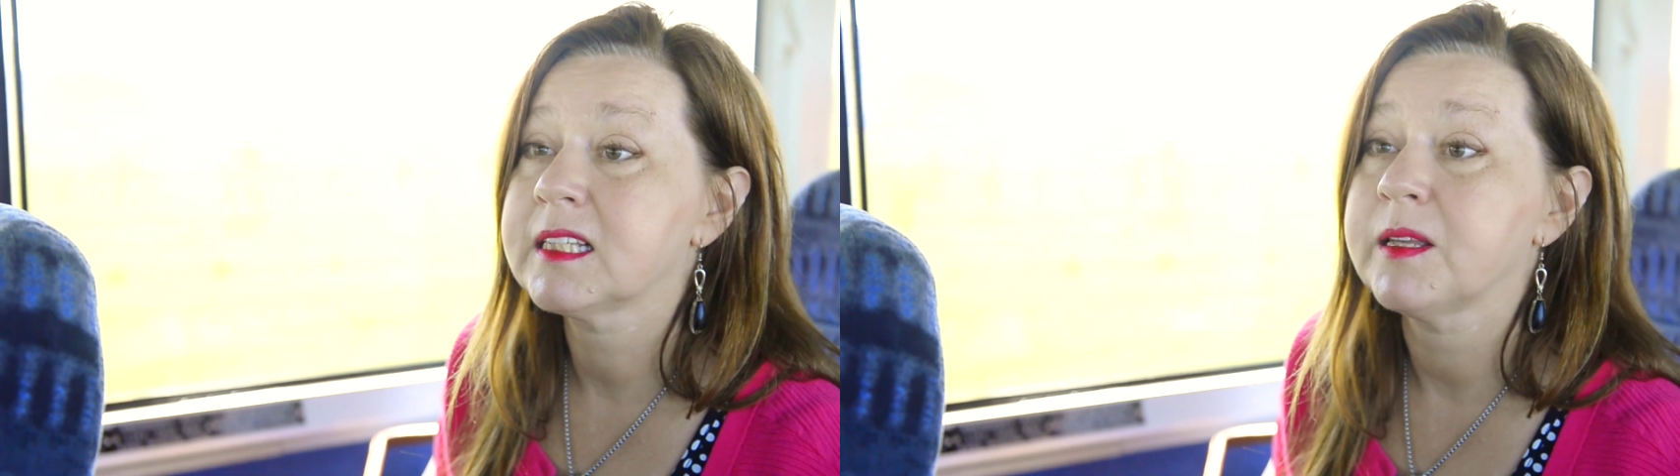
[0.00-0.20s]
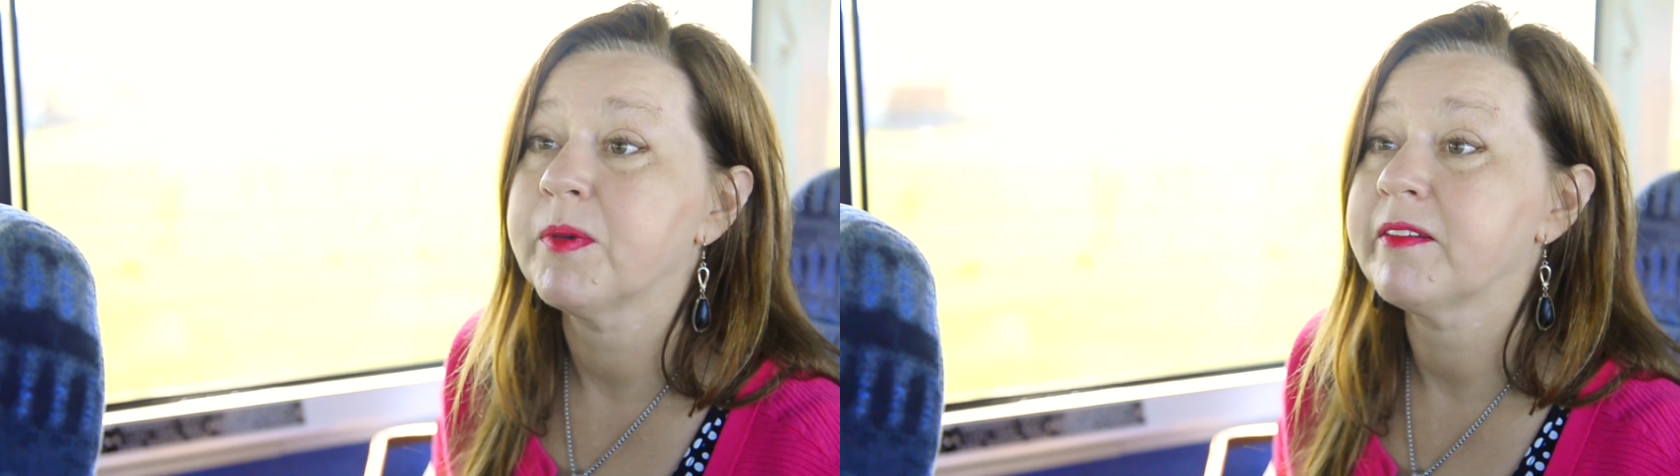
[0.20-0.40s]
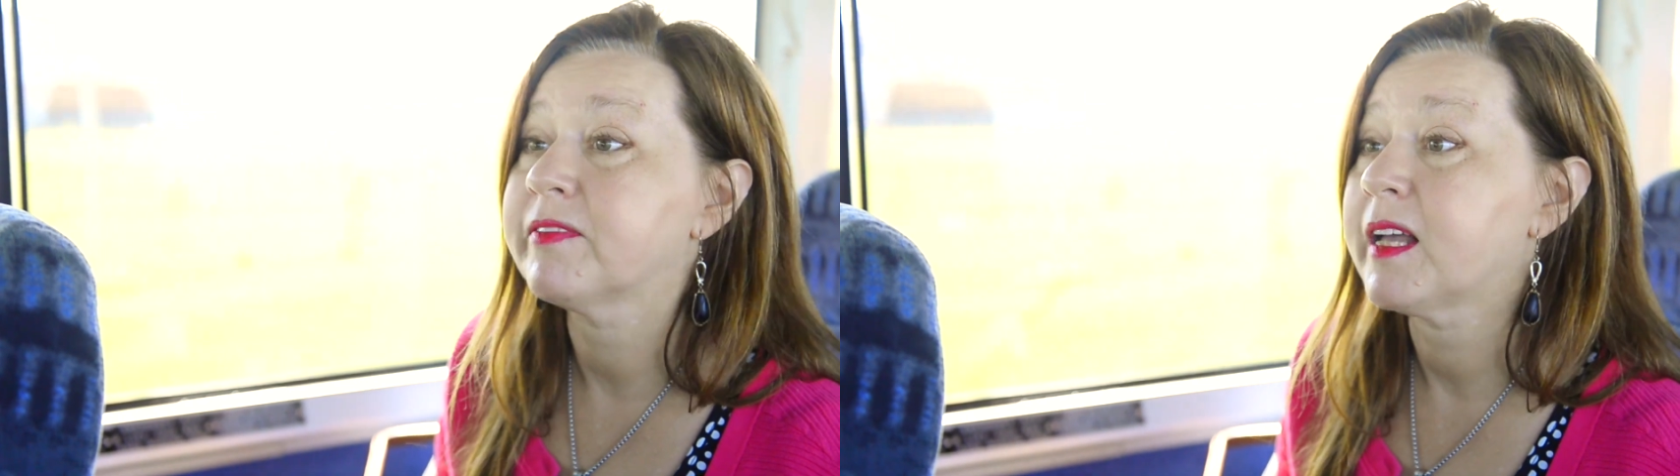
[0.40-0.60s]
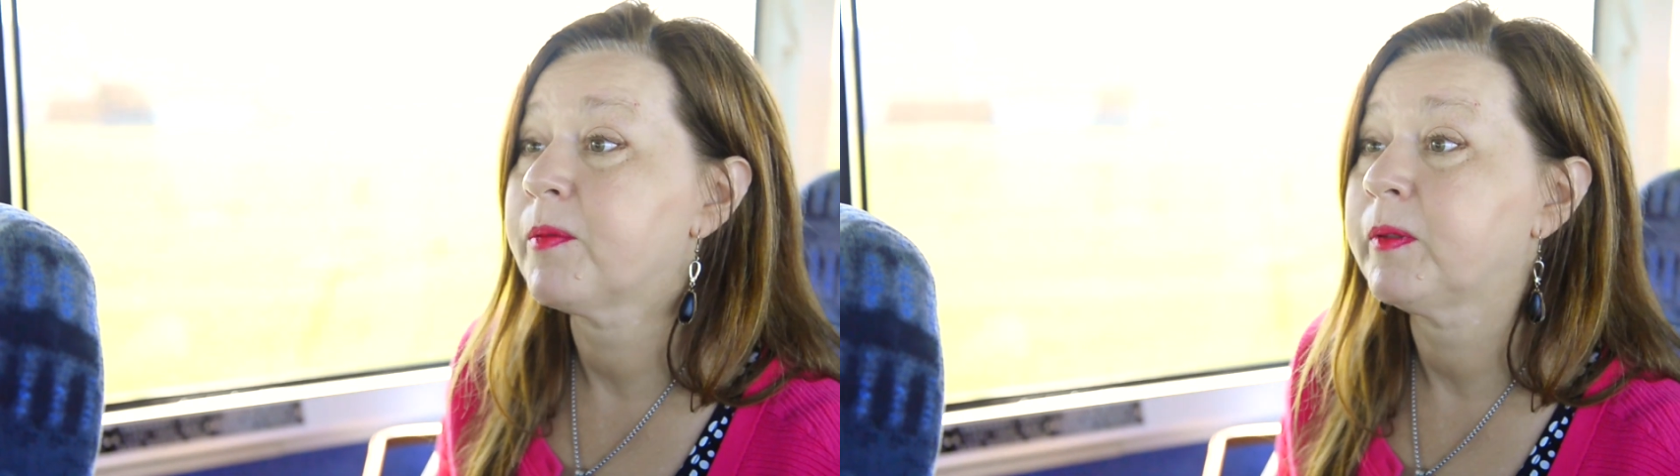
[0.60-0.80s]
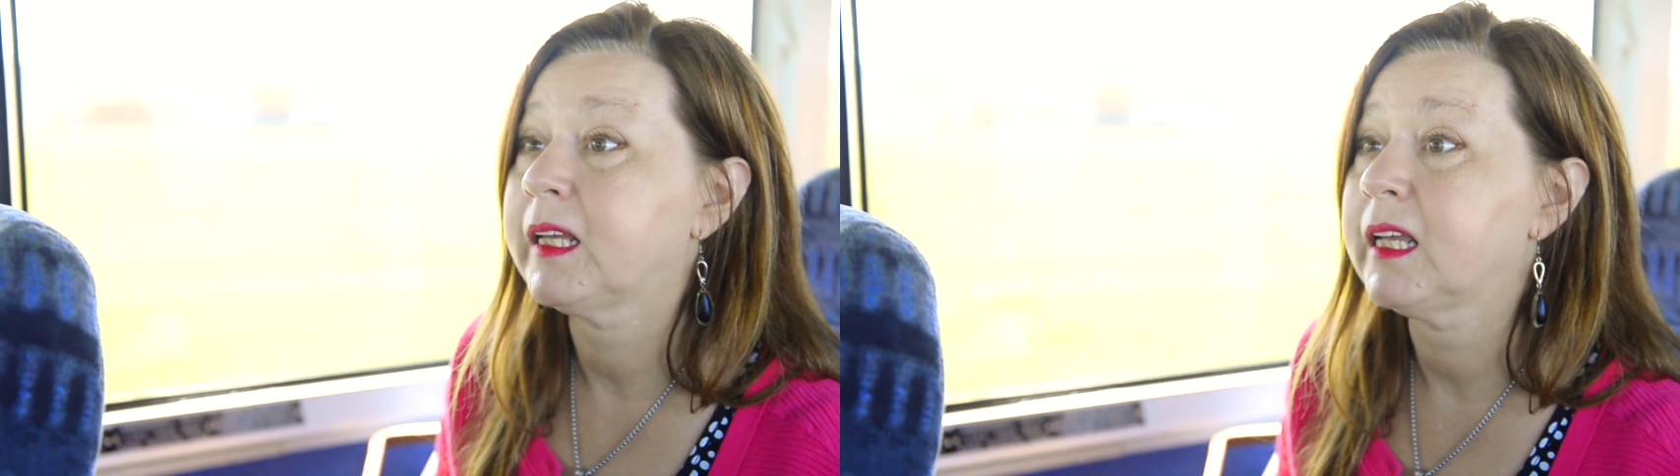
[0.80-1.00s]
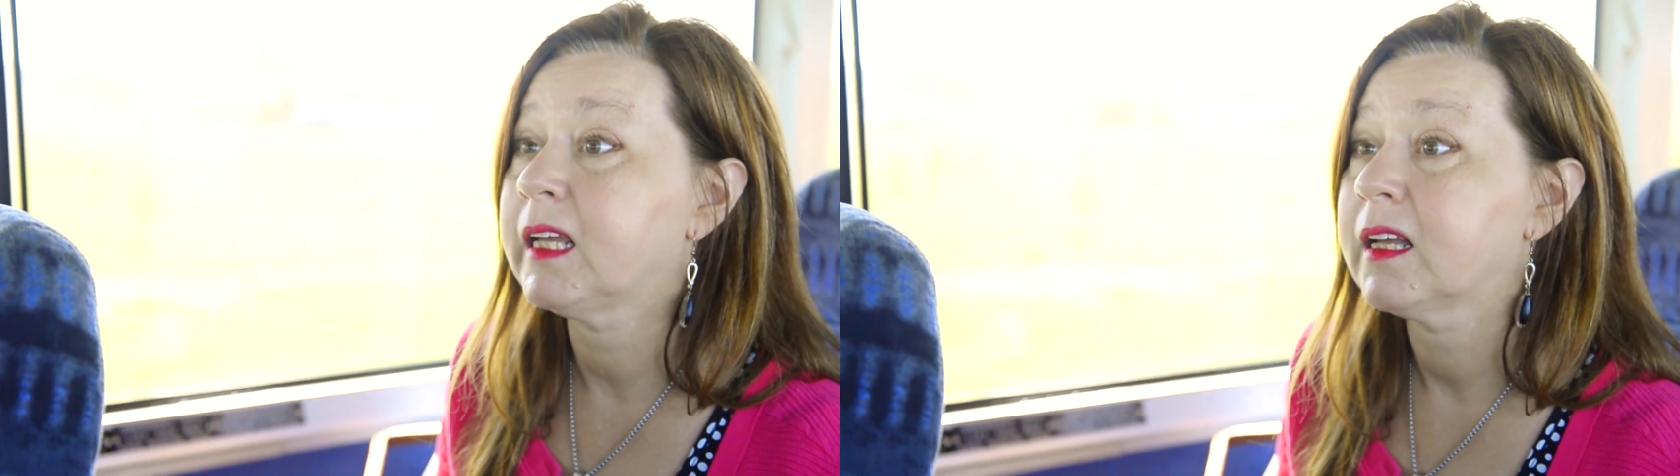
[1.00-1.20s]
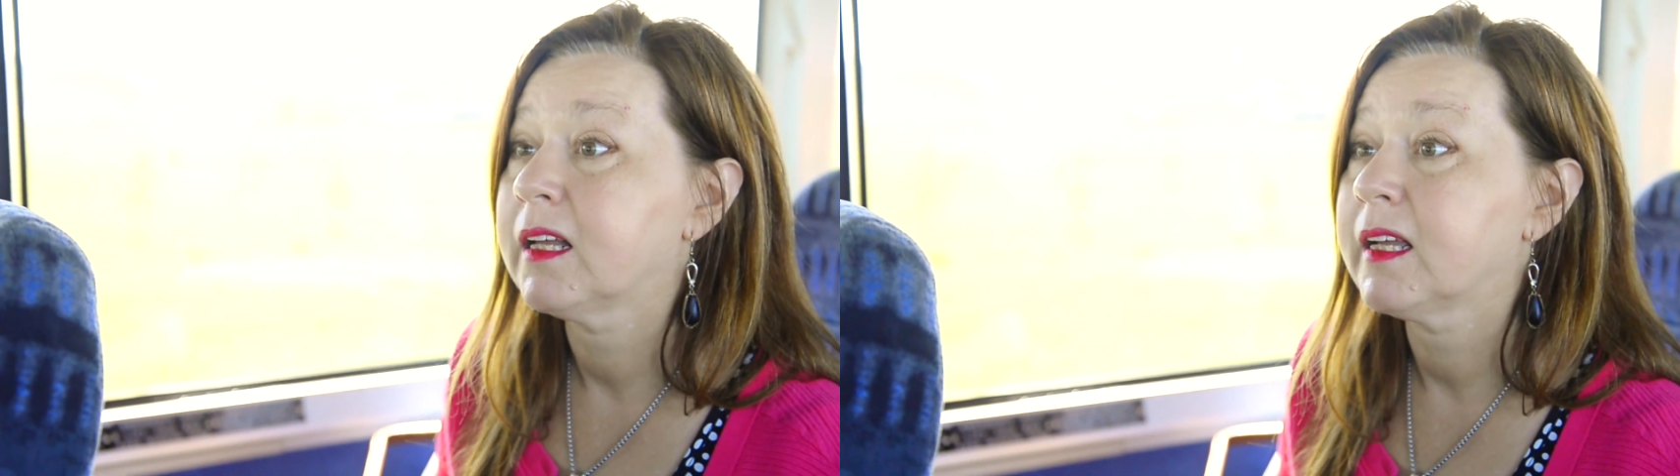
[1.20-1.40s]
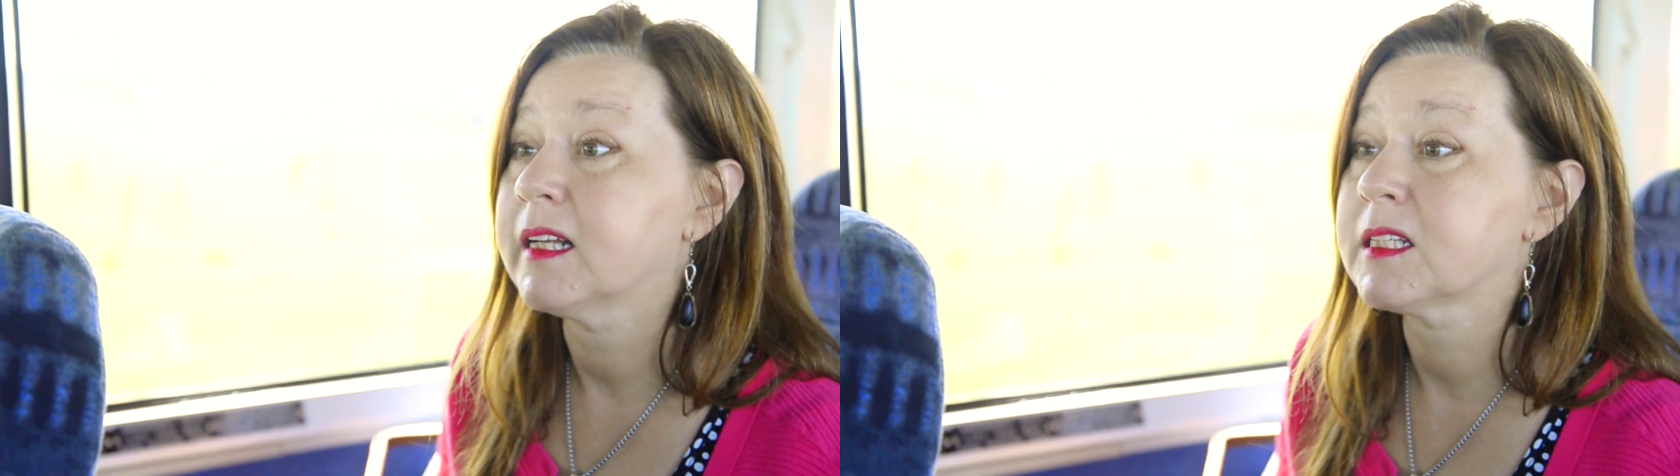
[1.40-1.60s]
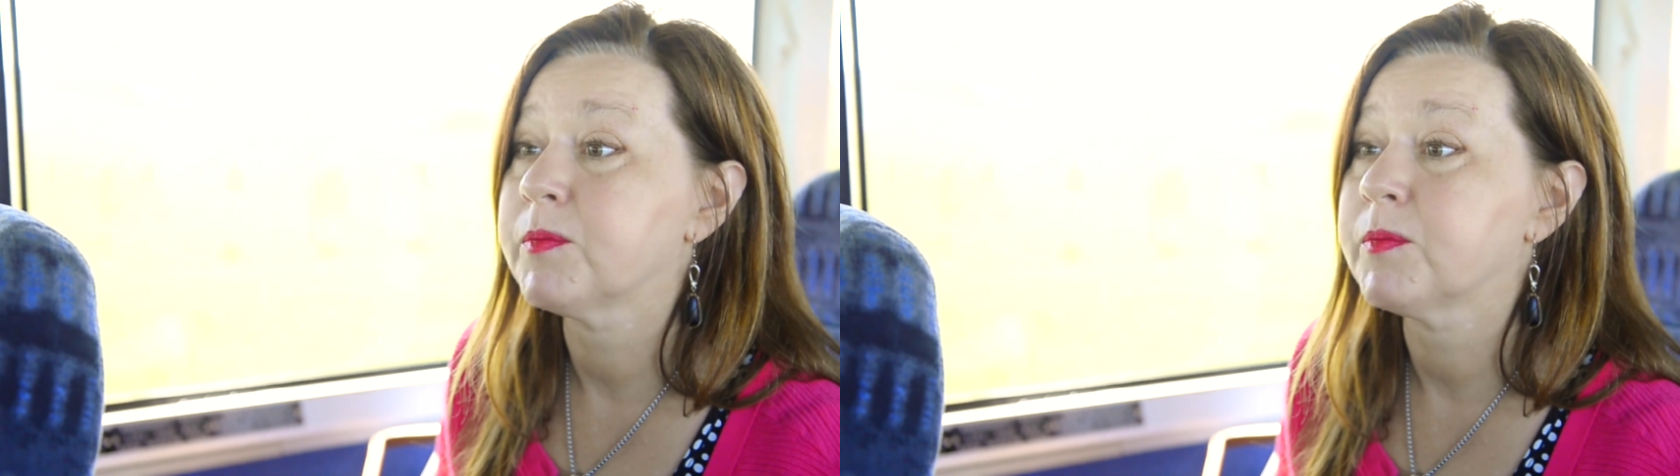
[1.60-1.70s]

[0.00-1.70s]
see my family, get